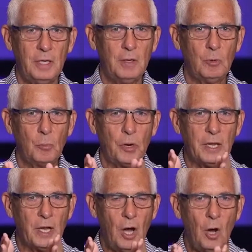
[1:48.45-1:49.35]
and will
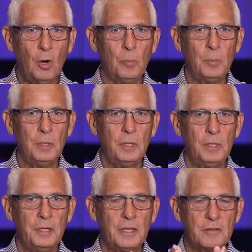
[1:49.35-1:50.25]
bring hope
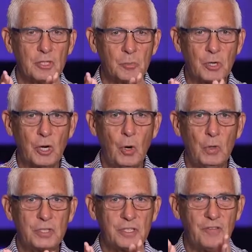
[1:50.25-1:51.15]
that gives them courage